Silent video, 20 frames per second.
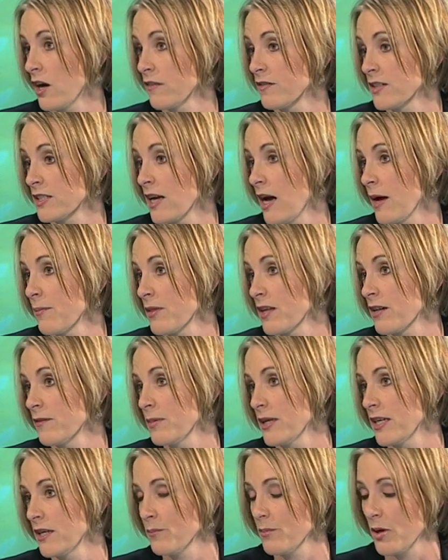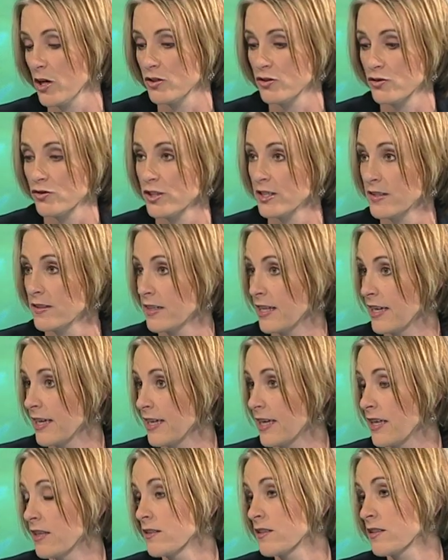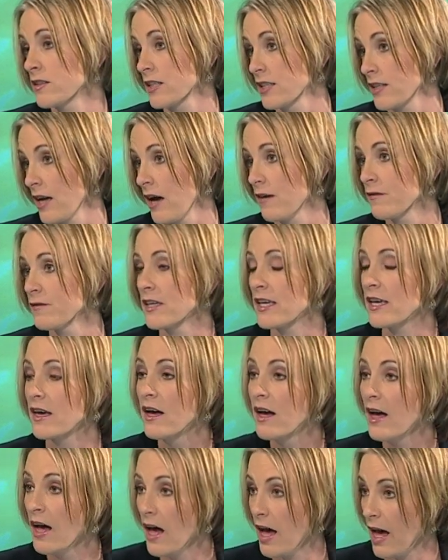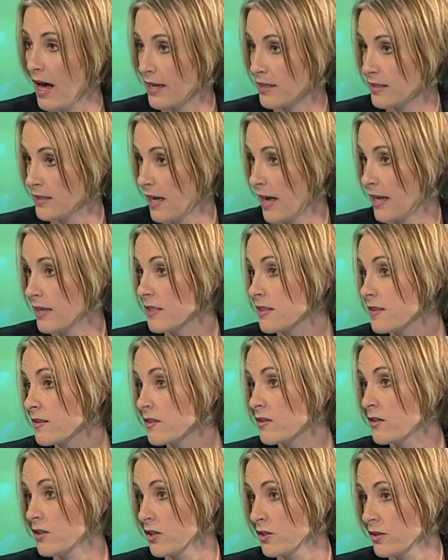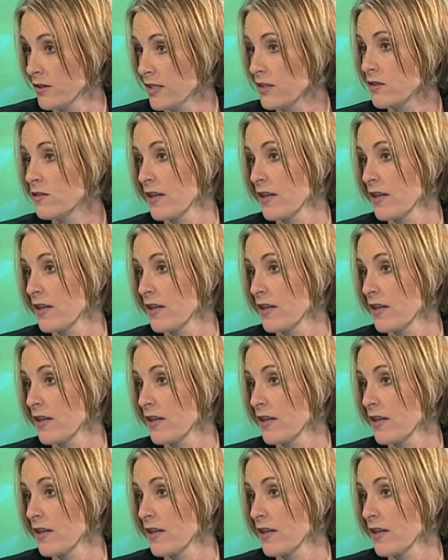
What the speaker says: of a type that have been imposed recently against Gaddafi and his associates.